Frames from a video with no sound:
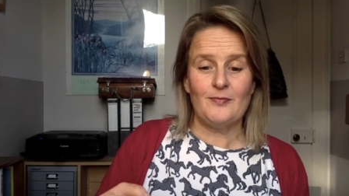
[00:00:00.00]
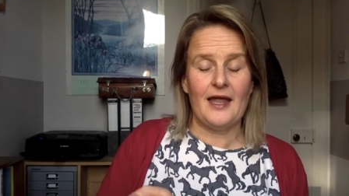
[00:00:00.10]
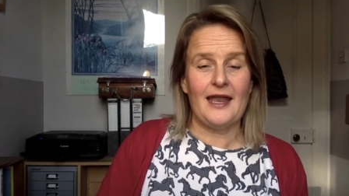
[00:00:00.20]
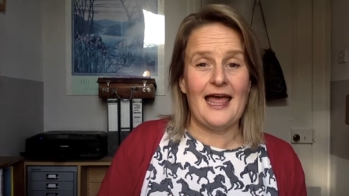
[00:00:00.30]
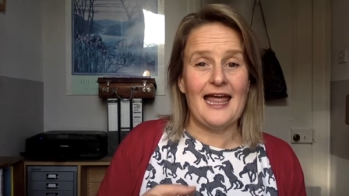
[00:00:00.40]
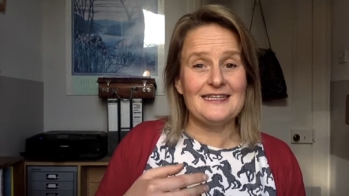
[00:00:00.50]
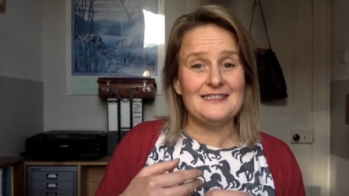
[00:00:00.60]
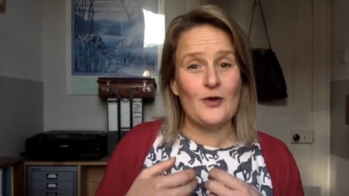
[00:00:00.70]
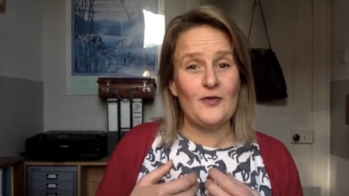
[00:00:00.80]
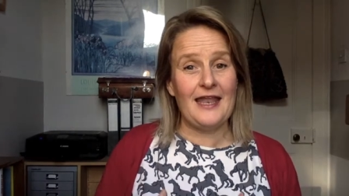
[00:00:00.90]
But, and
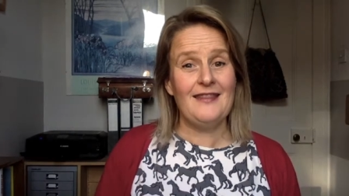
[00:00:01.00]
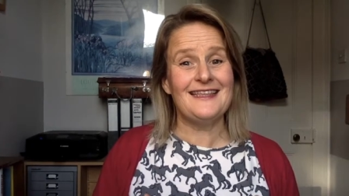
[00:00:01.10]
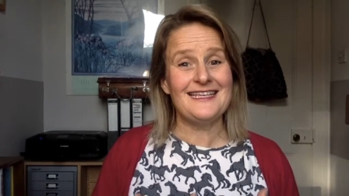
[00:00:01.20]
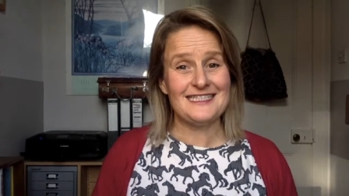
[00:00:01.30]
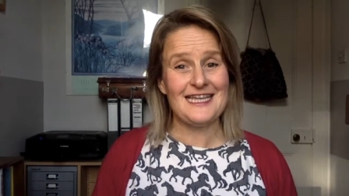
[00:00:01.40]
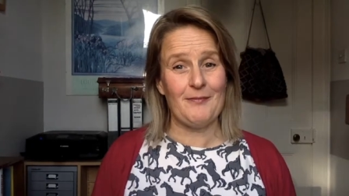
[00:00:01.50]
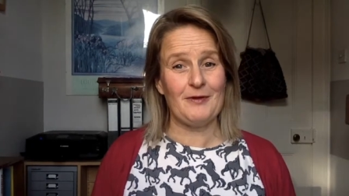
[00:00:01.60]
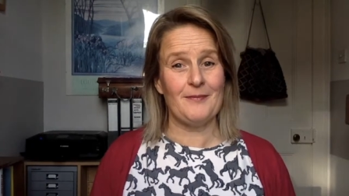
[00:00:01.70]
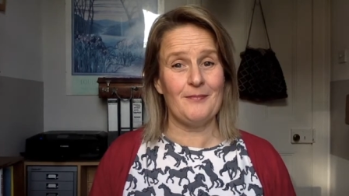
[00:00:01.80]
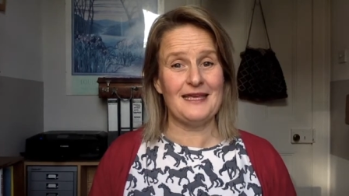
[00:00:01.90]
so then this step
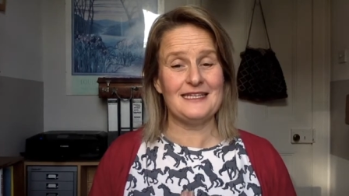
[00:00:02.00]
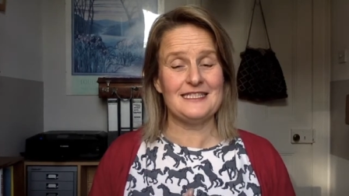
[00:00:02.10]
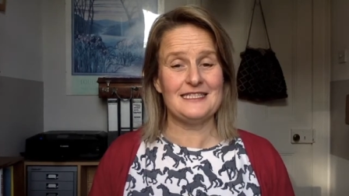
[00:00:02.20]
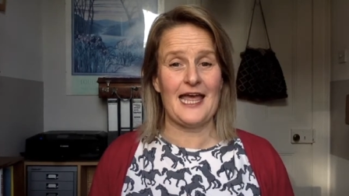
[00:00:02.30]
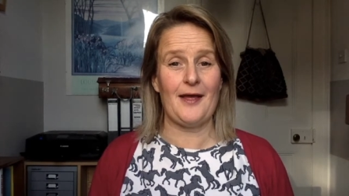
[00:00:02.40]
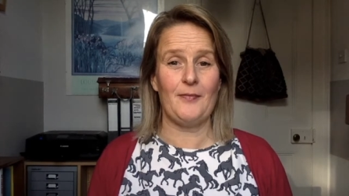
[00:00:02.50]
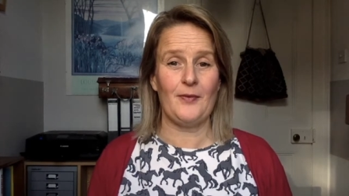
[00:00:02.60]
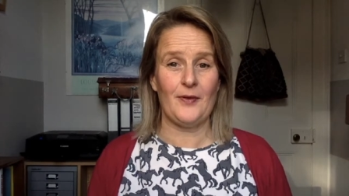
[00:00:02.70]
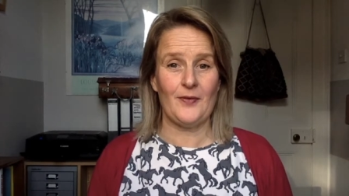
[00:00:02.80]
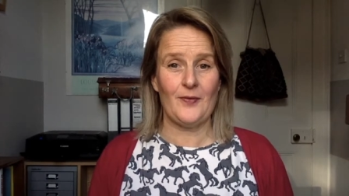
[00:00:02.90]
can be a step
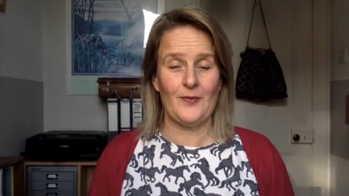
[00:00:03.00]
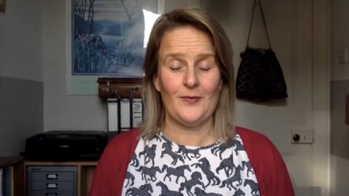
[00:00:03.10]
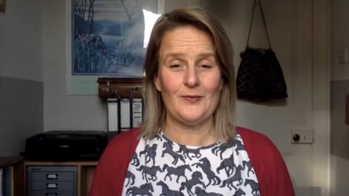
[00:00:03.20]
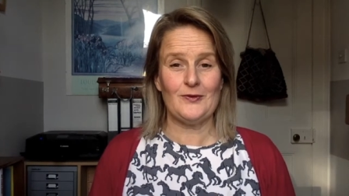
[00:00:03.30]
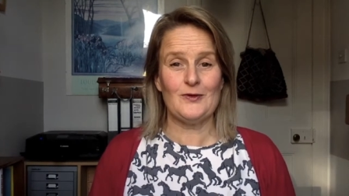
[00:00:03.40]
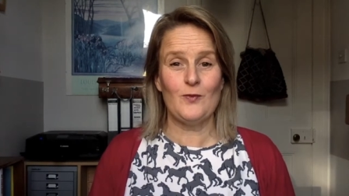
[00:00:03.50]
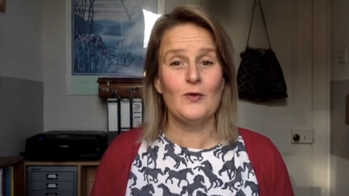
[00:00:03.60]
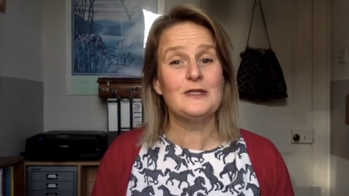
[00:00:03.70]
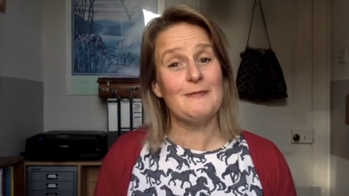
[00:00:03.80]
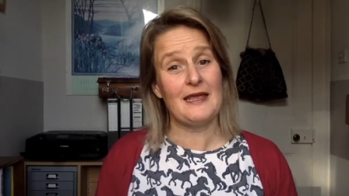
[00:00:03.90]

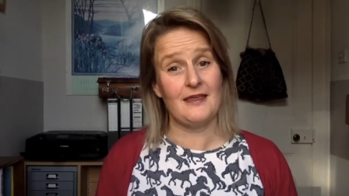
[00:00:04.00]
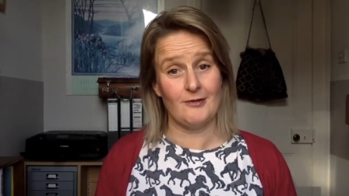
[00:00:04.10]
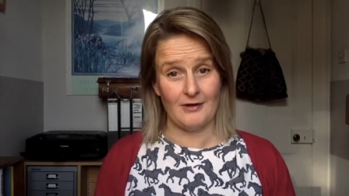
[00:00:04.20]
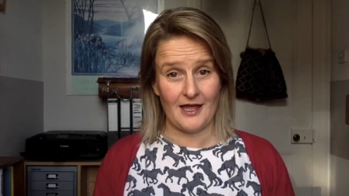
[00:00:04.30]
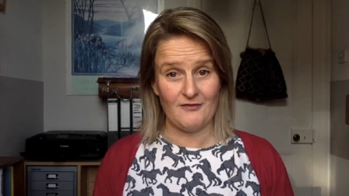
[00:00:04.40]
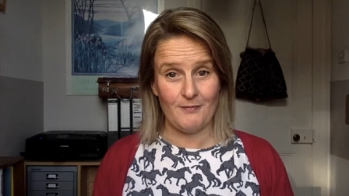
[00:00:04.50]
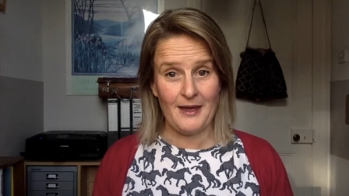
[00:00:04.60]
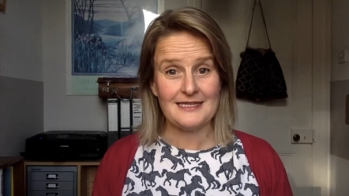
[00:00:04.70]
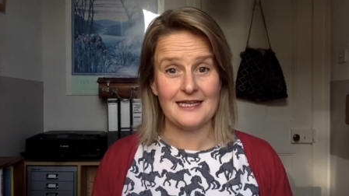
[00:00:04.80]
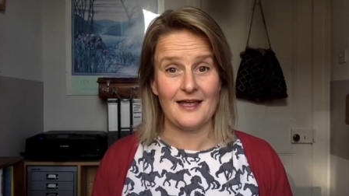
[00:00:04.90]
towards making your life
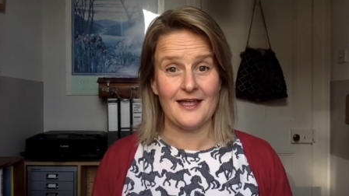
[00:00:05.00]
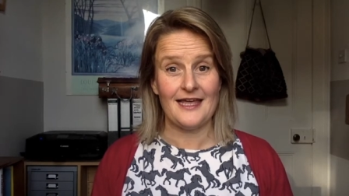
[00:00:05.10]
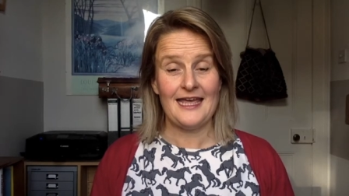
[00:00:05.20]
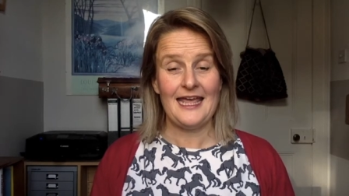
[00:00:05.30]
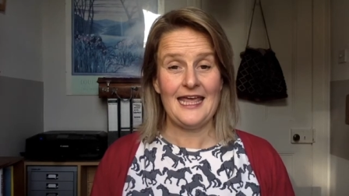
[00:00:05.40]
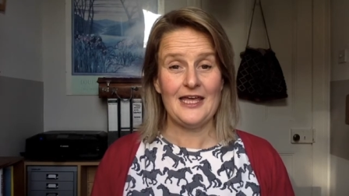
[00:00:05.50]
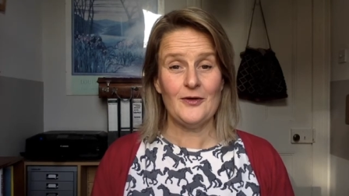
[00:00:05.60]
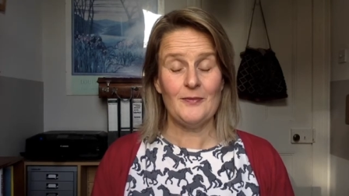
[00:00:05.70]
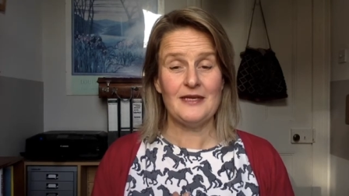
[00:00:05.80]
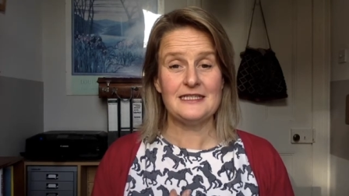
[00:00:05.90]
better. It
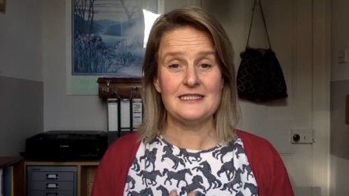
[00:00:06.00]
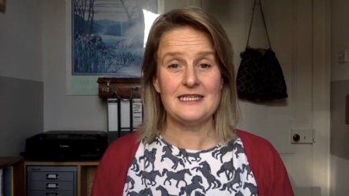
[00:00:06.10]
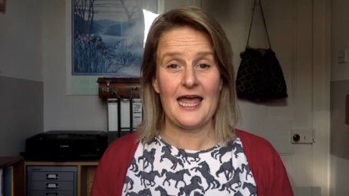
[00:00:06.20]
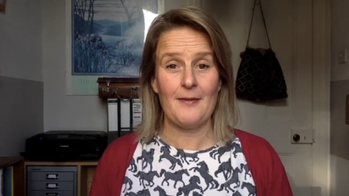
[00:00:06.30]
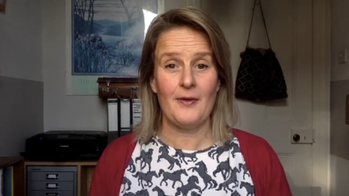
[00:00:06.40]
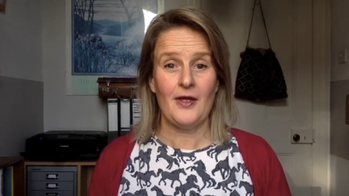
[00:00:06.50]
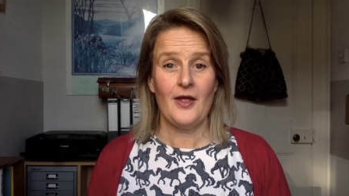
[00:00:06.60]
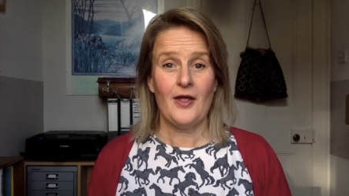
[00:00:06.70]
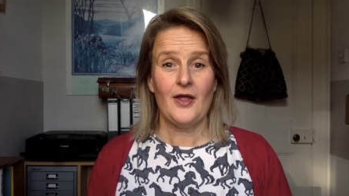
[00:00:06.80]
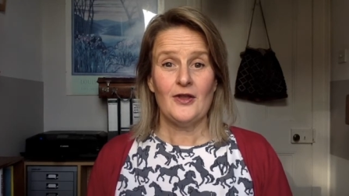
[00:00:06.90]
can be a step
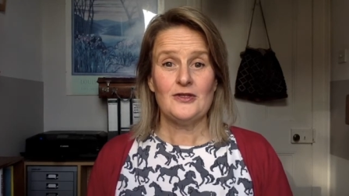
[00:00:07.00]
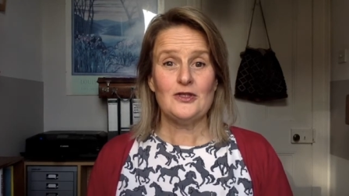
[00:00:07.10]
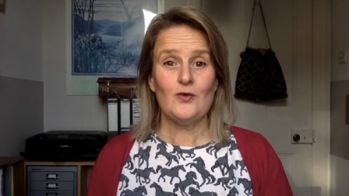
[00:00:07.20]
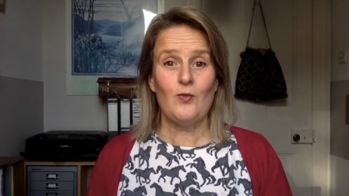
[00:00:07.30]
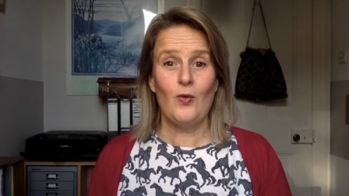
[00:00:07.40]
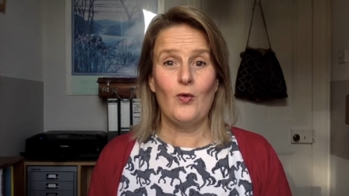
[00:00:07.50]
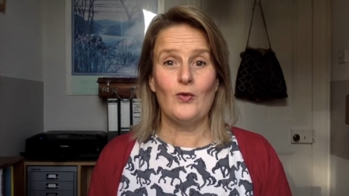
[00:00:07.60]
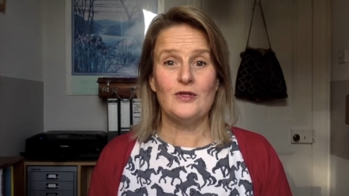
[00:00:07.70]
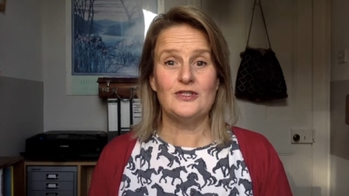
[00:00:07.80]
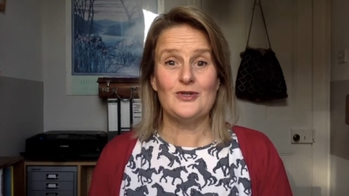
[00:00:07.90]

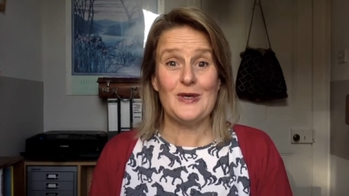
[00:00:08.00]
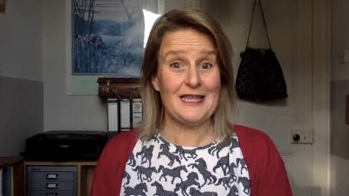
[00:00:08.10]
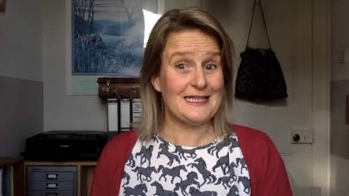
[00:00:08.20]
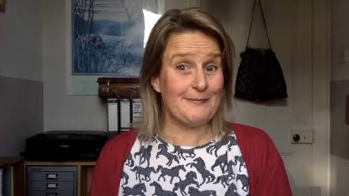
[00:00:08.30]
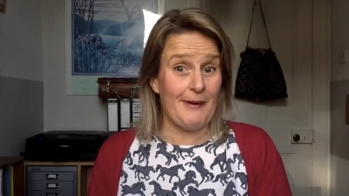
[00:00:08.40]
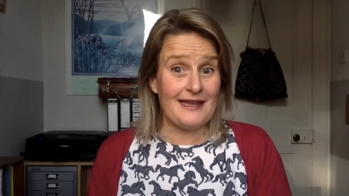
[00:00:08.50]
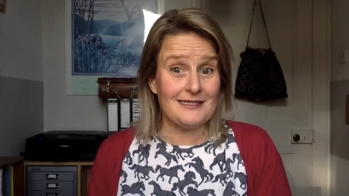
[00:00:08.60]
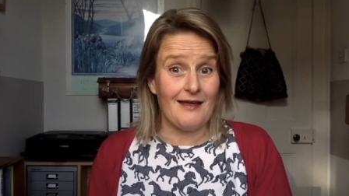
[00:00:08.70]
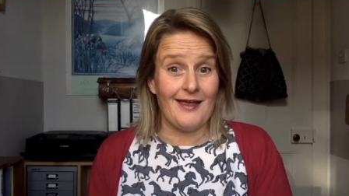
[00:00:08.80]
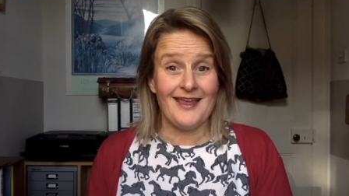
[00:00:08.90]
towards doing things
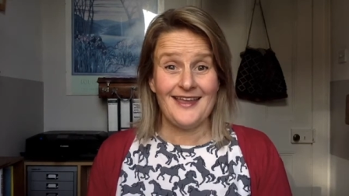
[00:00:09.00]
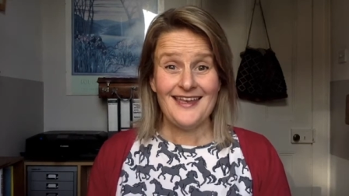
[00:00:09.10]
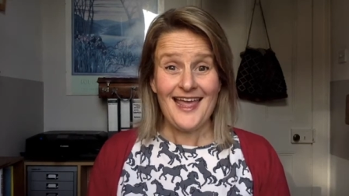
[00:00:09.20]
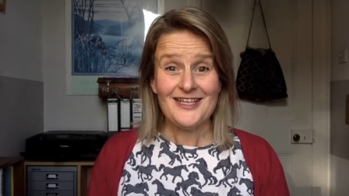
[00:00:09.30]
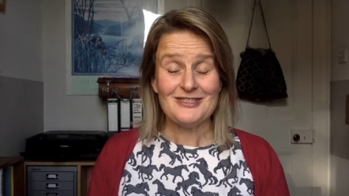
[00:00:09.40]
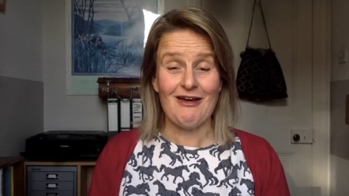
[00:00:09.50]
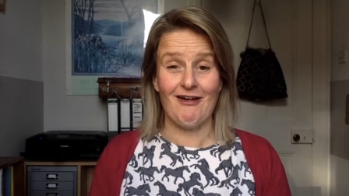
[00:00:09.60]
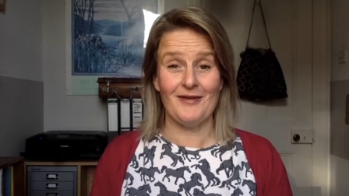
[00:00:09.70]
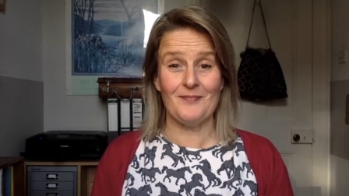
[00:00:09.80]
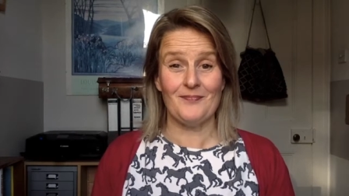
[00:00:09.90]
better next
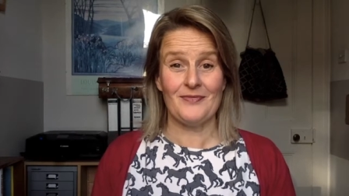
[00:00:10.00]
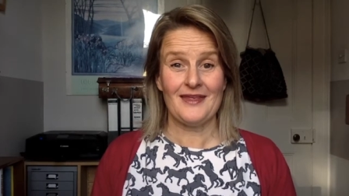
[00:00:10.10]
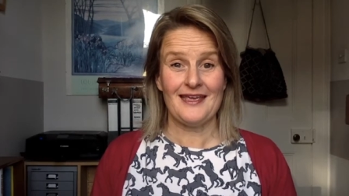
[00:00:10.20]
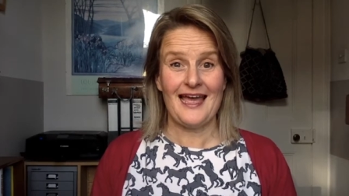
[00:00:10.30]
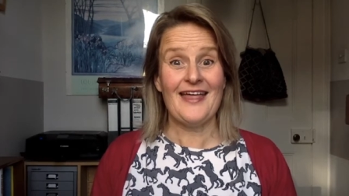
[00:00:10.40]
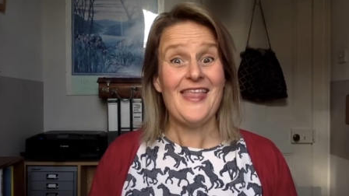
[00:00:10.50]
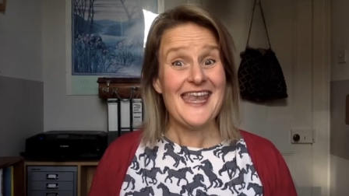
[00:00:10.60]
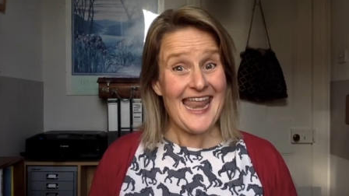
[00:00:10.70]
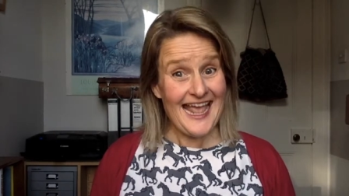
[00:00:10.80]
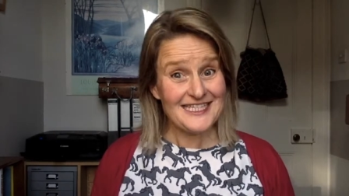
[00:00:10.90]
time. And
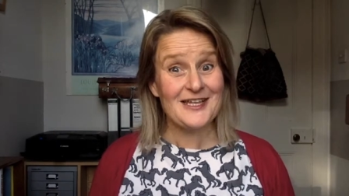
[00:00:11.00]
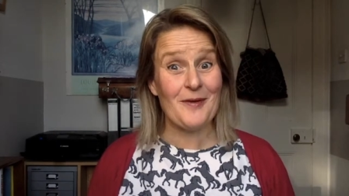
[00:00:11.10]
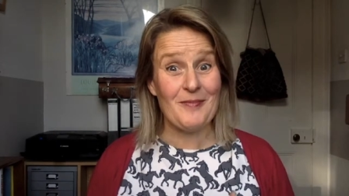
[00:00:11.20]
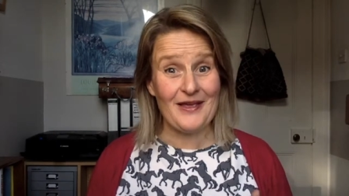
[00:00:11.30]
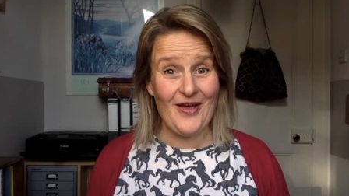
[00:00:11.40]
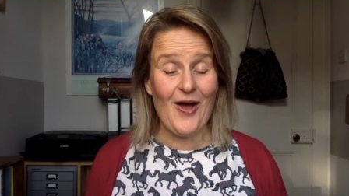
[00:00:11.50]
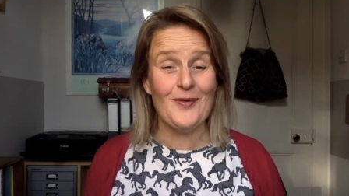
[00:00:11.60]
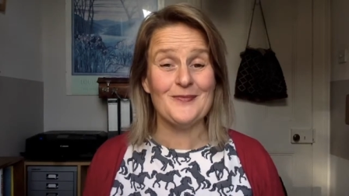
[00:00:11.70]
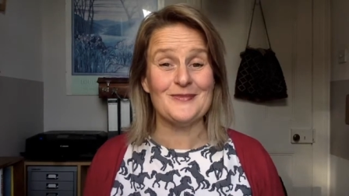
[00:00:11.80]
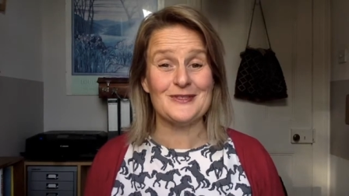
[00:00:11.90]
then next time
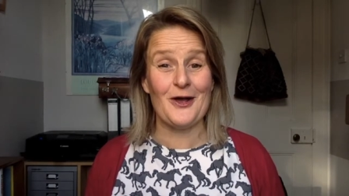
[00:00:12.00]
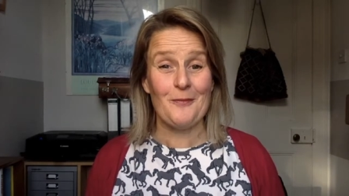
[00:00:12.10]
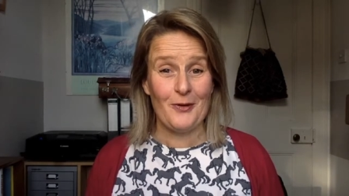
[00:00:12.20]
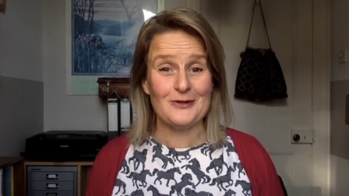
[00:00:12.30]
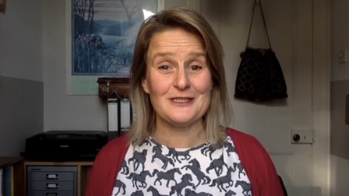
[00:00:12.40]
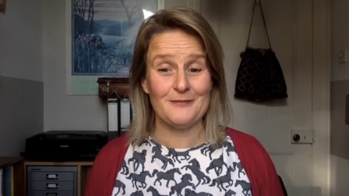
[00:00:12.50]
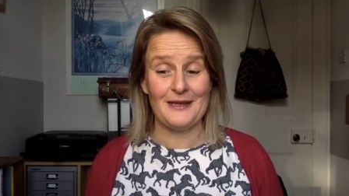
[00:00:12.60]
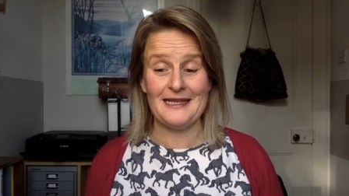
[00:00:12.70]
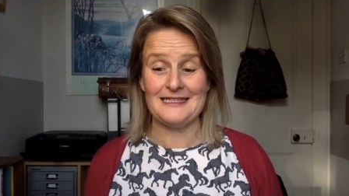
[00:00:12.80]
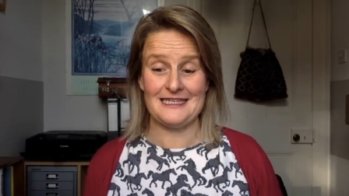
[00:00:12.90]
becomes a
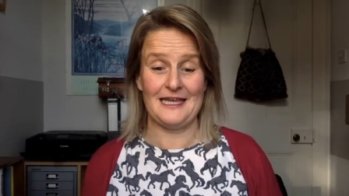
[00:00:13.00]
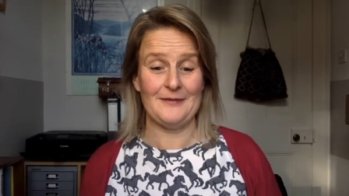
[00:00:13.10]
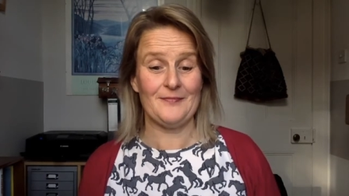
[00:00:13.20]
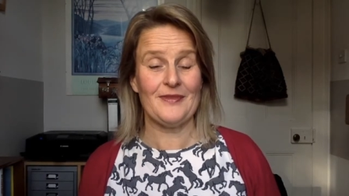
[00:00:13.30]
possibility.